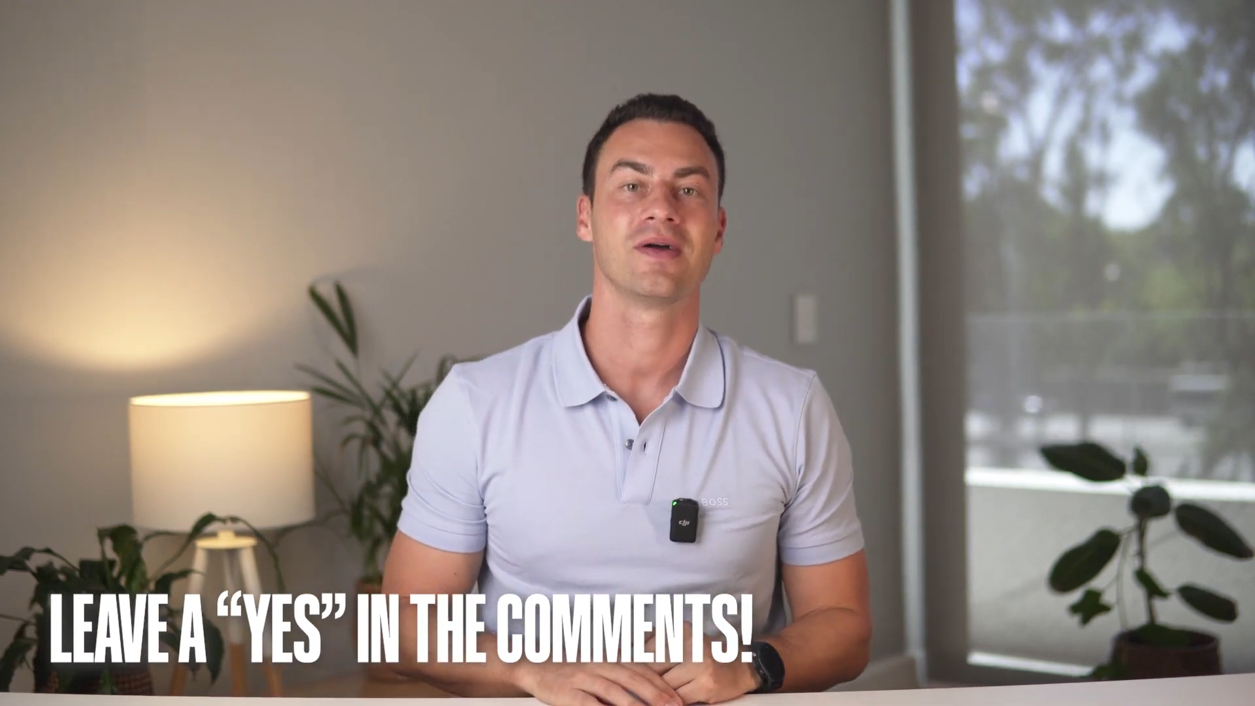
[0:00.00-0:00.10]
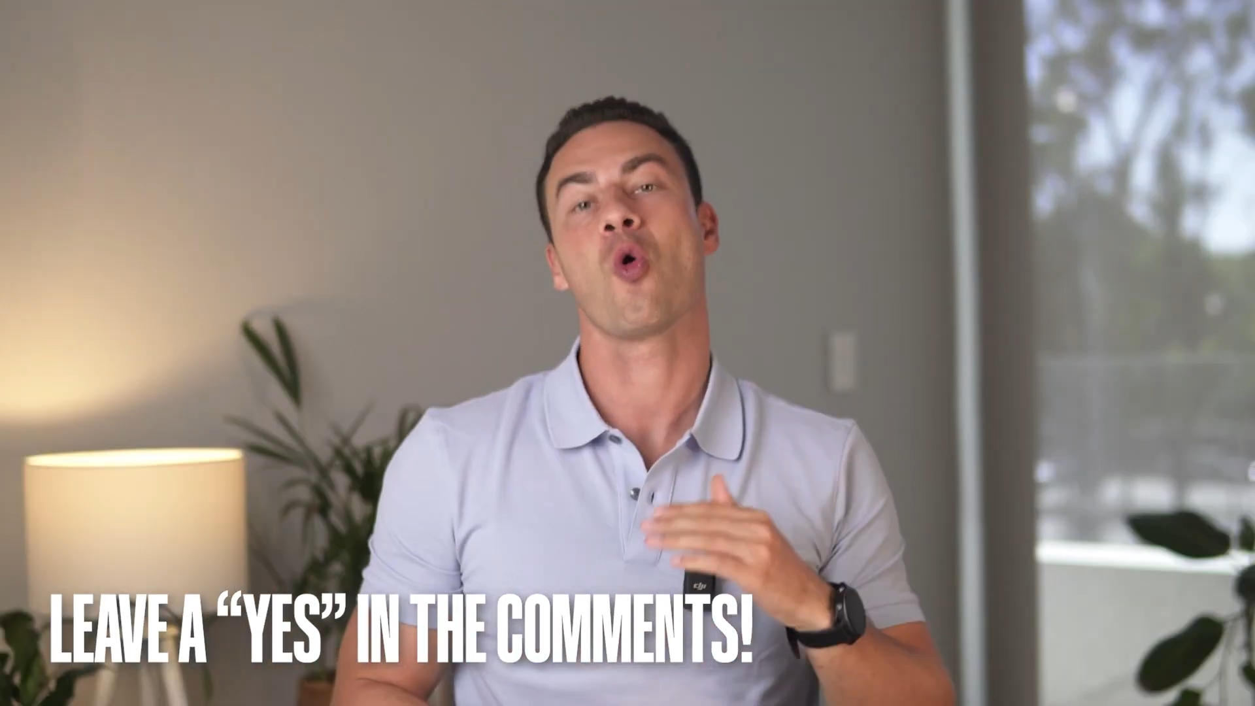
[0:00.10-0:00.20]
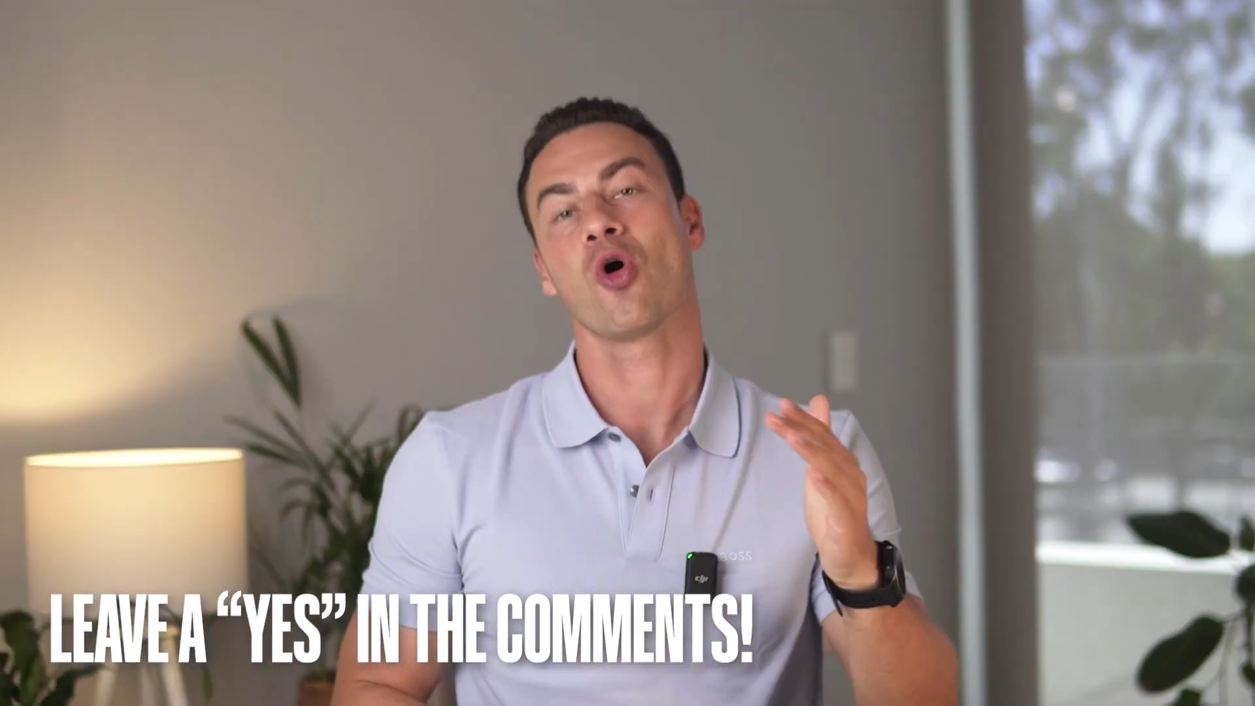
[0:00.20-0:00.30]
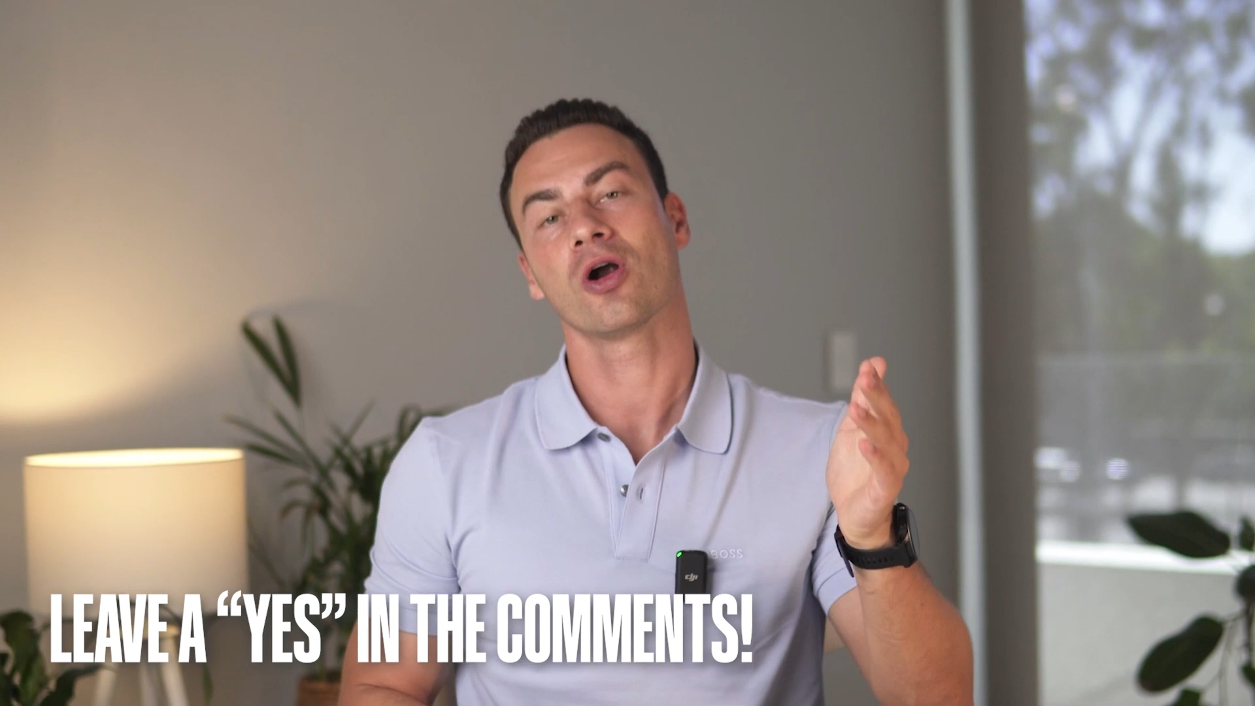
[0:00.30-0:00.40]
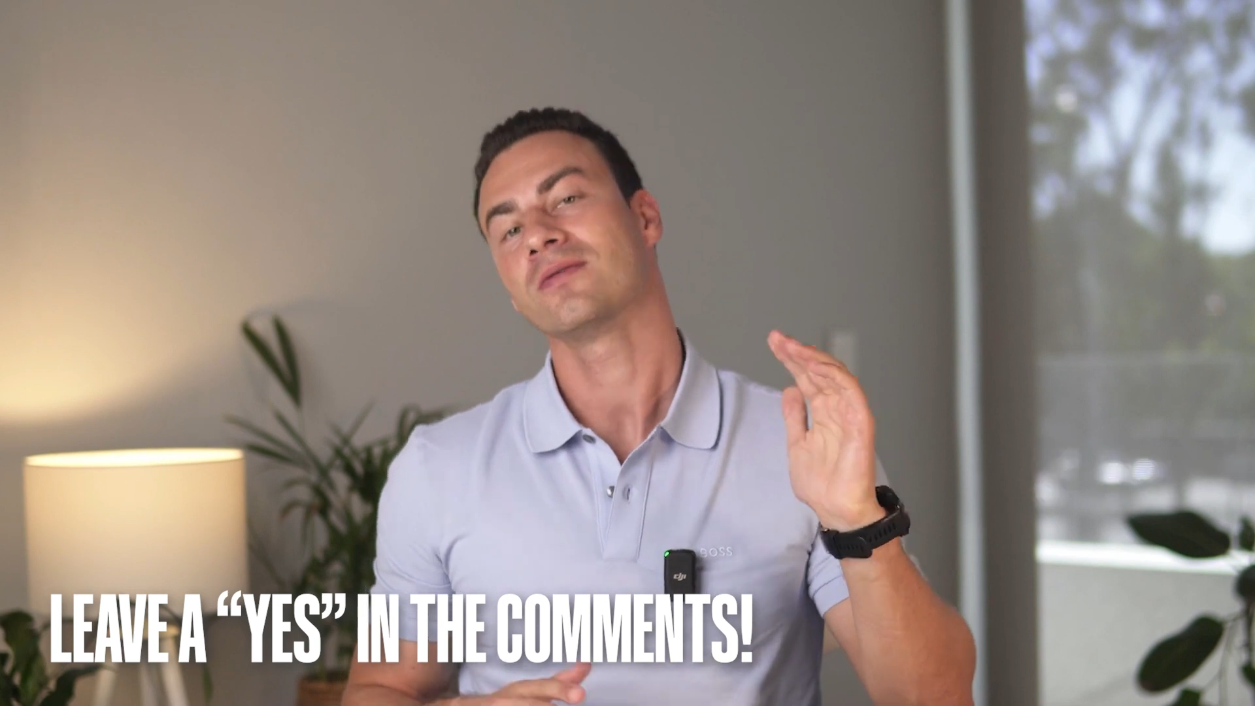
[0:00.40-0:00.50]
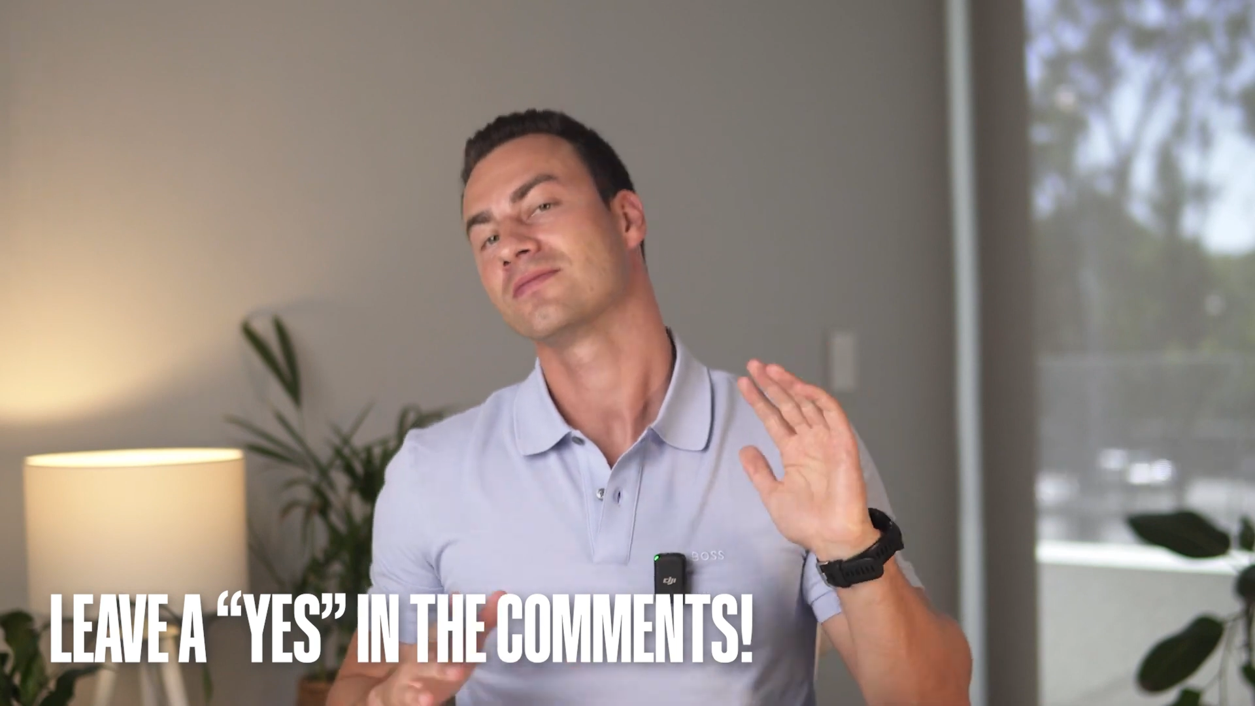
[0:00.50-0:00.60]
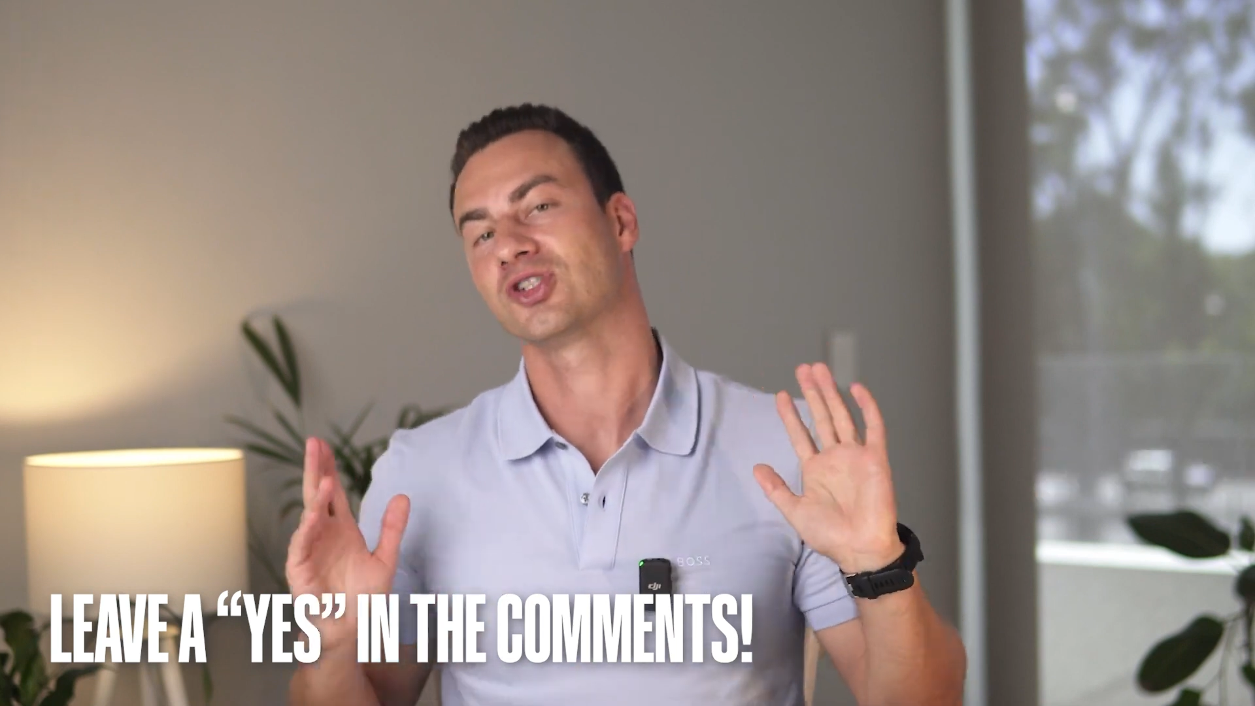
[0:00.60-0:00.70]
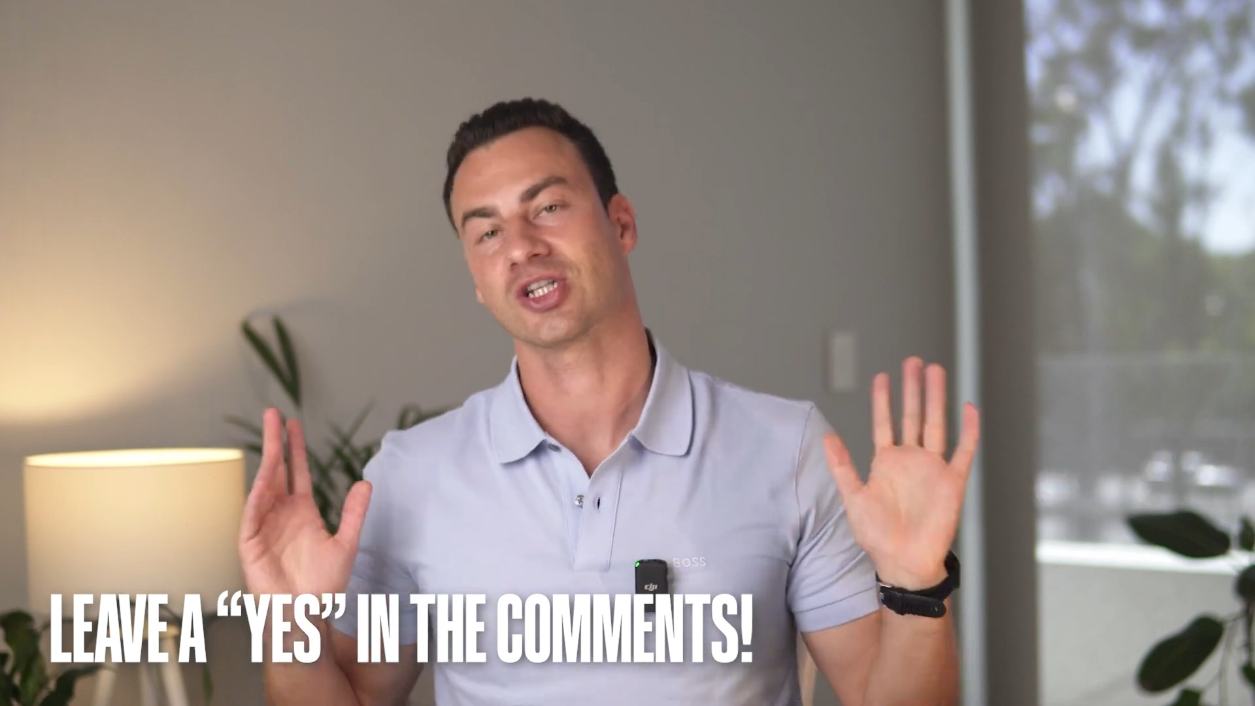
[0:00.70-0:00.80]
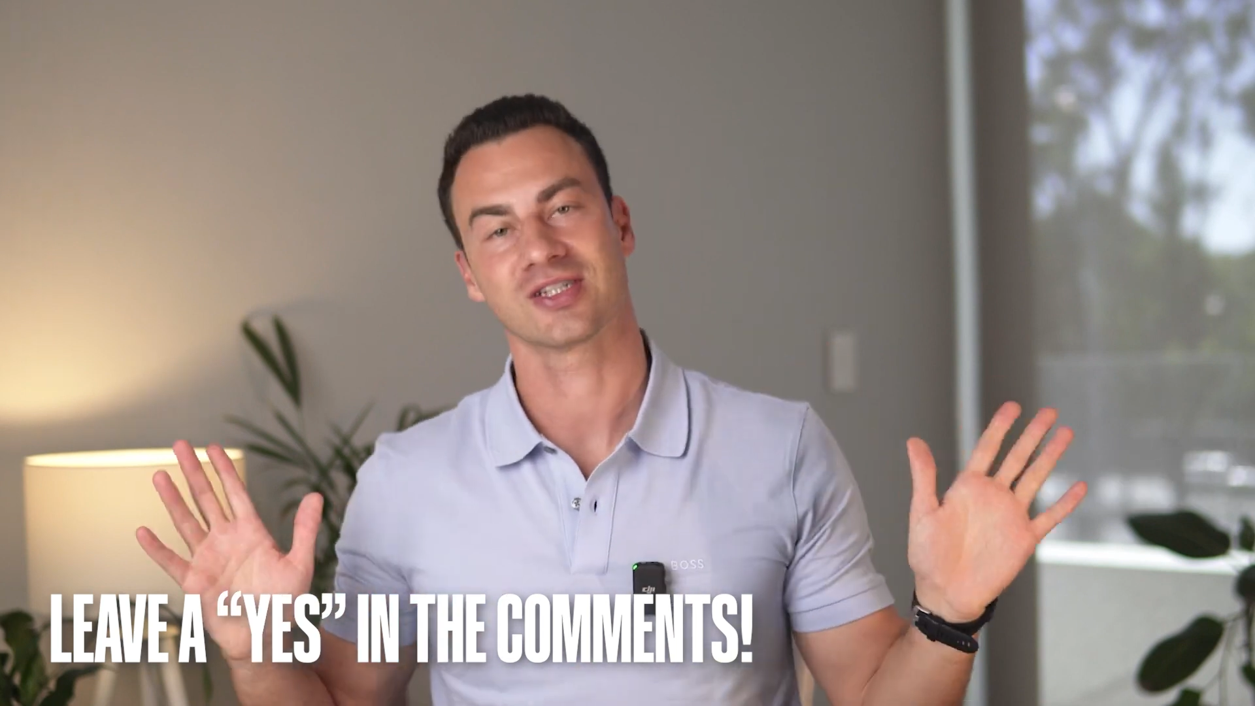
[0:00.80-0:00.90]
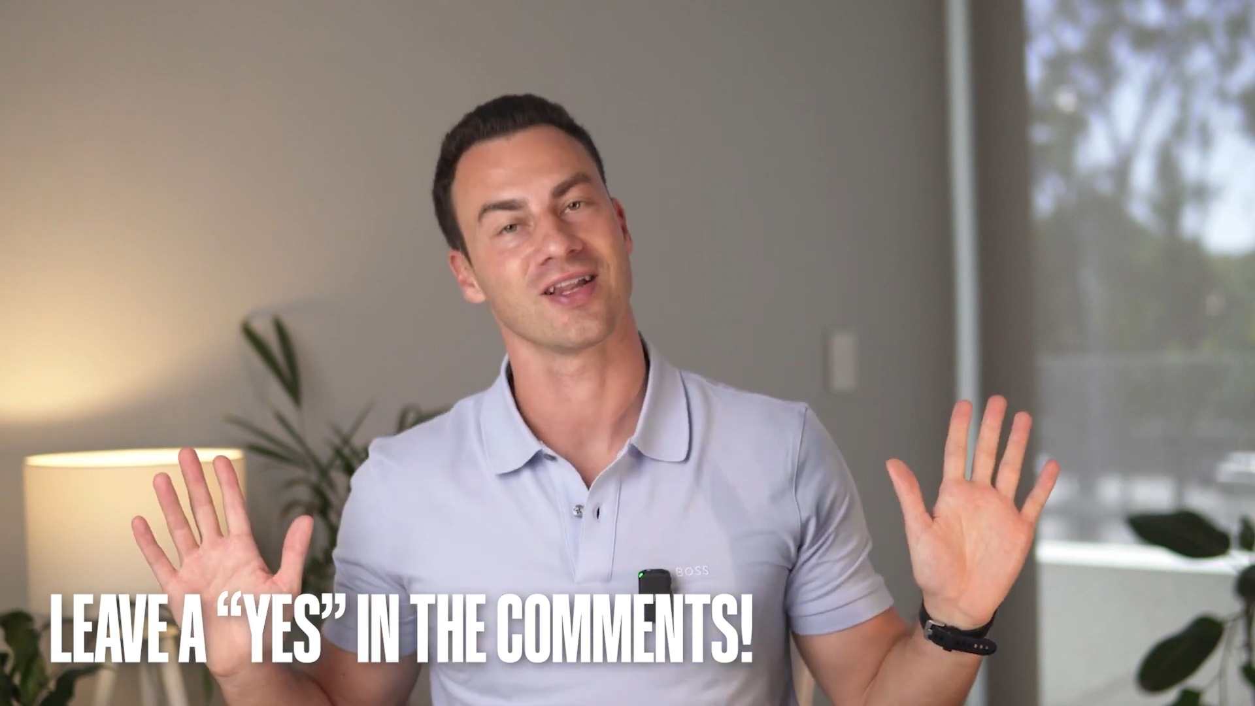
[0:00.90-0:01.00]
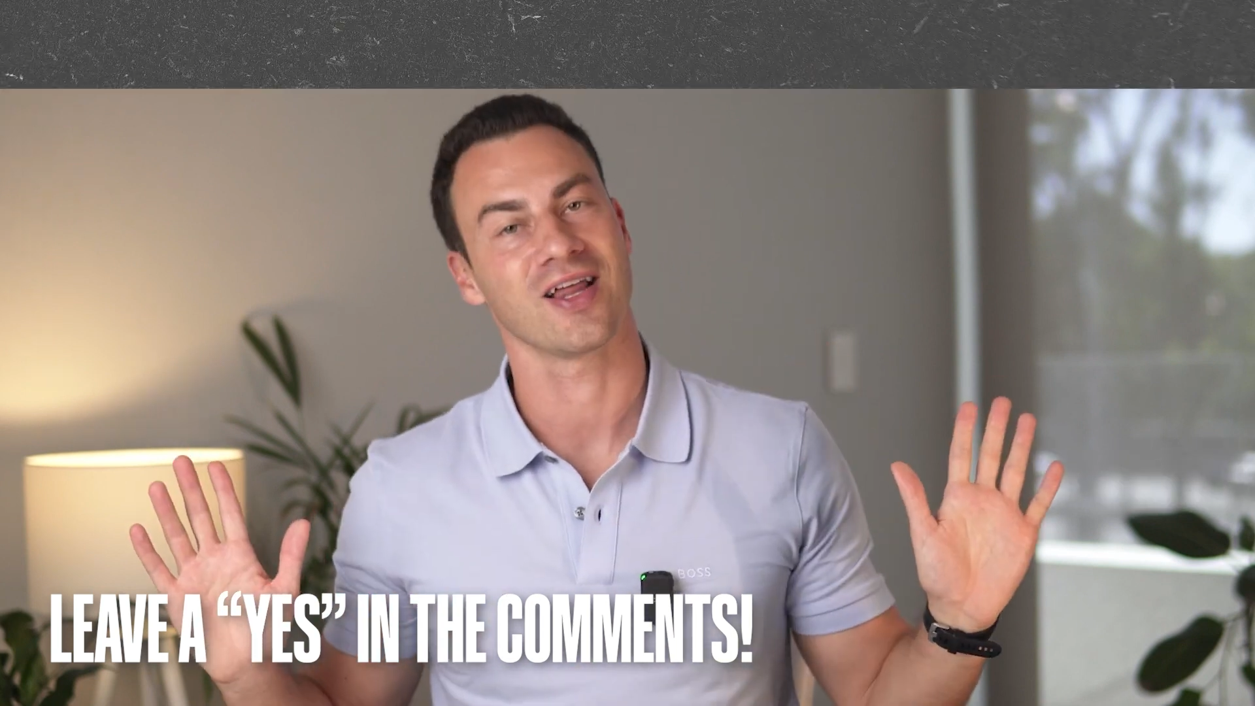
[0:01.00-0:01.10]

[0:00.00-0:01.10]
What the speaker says: or just a